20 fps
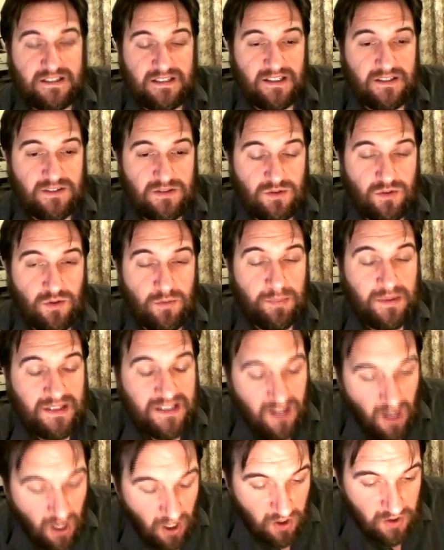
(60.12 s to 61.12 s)
e-cig store
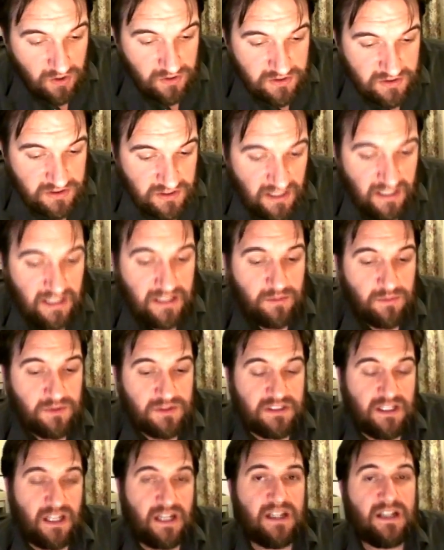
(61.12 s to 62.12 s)
because it
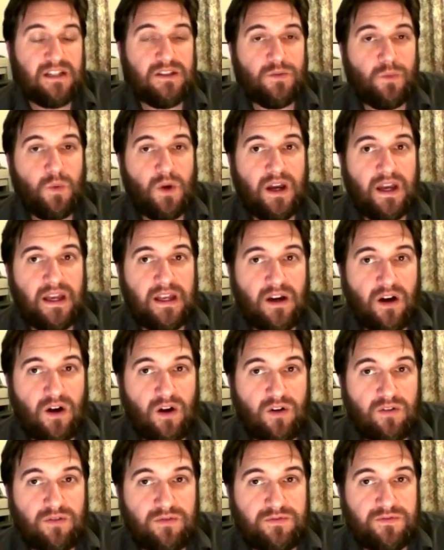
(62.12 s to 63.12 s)
was getting in the way
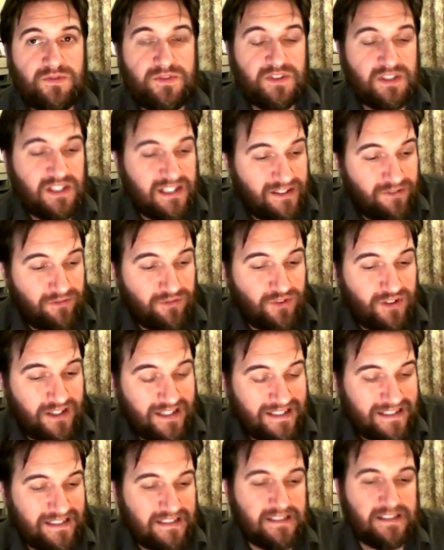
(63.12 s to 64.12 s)
of
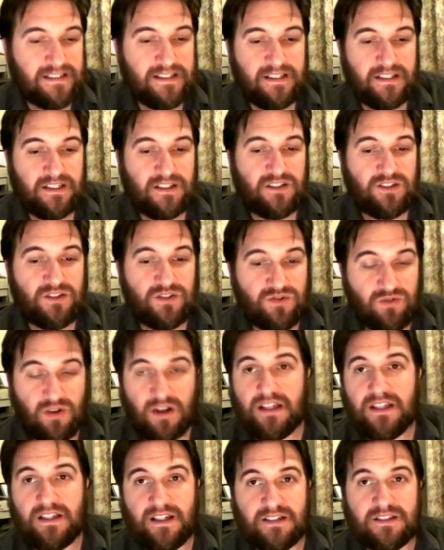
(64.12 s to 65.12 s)
delivering
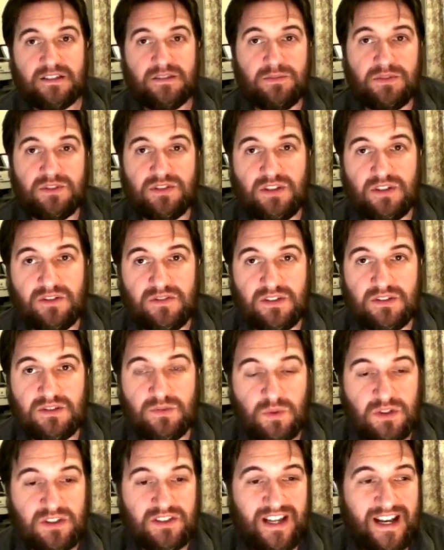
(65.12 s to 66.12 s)
great customer
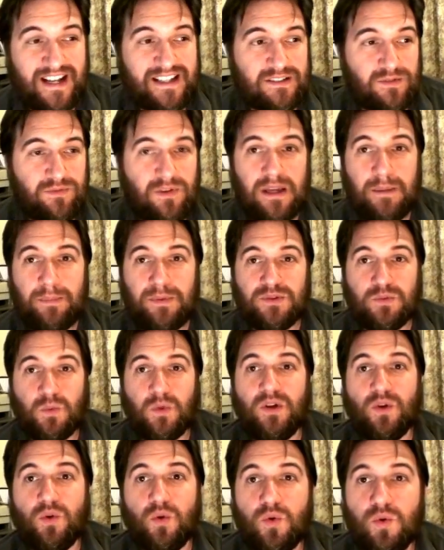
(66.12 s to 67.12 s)
service, which as vapors
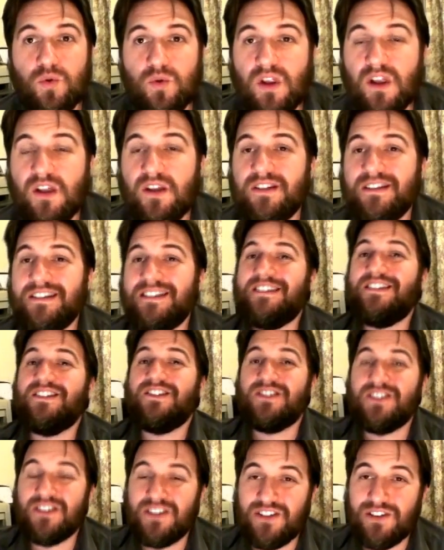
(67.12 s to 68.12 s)
we all
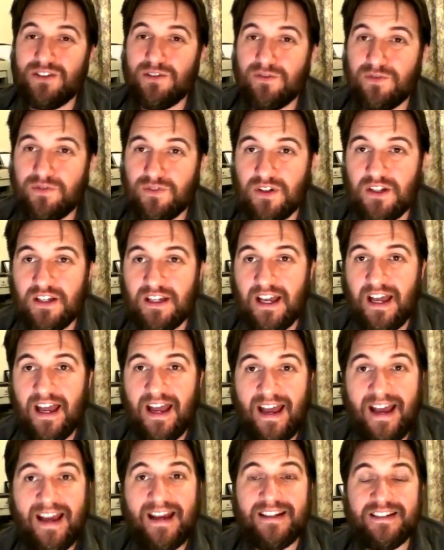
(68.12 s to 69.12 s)
deserve
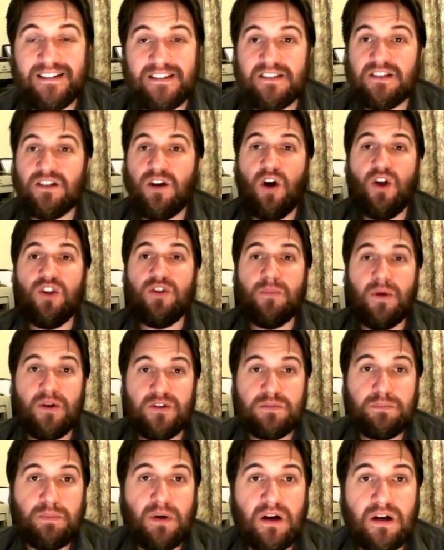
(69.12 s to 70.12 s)
and on the
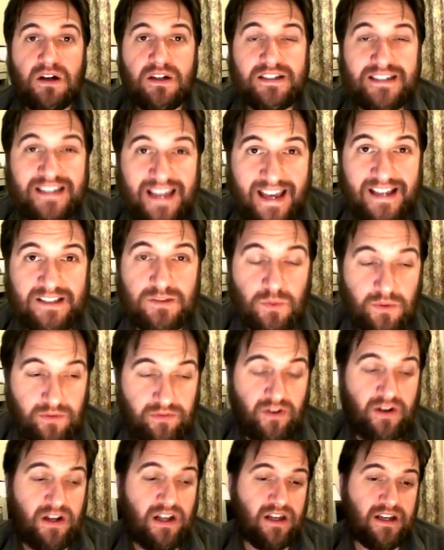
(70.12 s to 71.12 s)
most part get. We're
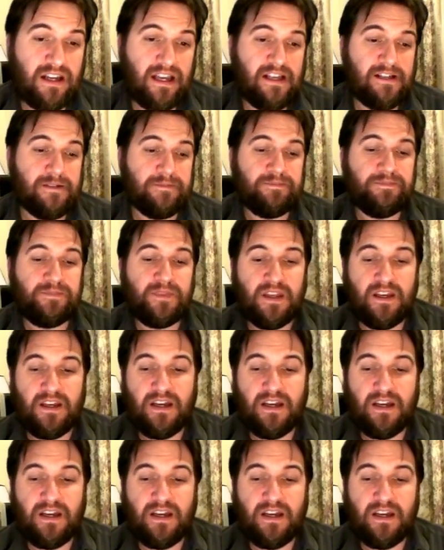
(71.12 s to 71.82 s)
very lucky.